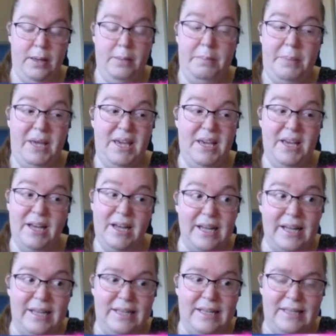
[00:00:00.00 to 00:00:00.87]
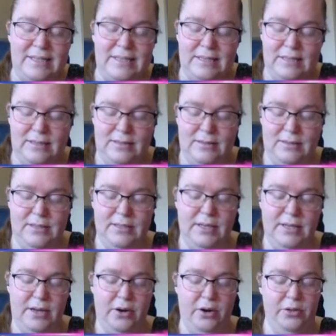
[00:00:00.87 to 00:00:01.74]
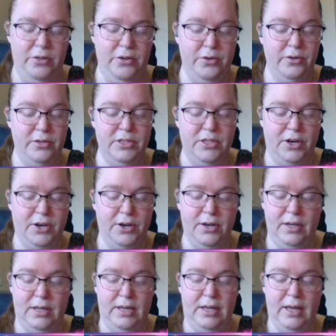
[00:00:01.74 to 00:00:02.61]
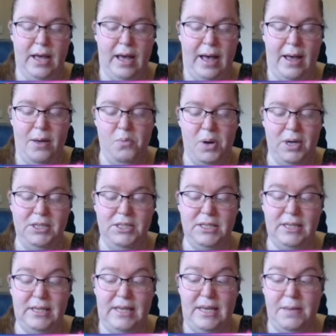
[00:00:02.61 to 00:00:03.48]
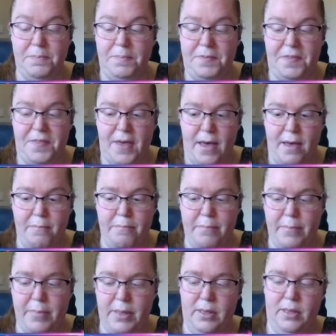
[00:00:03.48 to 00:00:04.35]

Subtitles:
"Because," said Arthur tartly, "I want to keep them.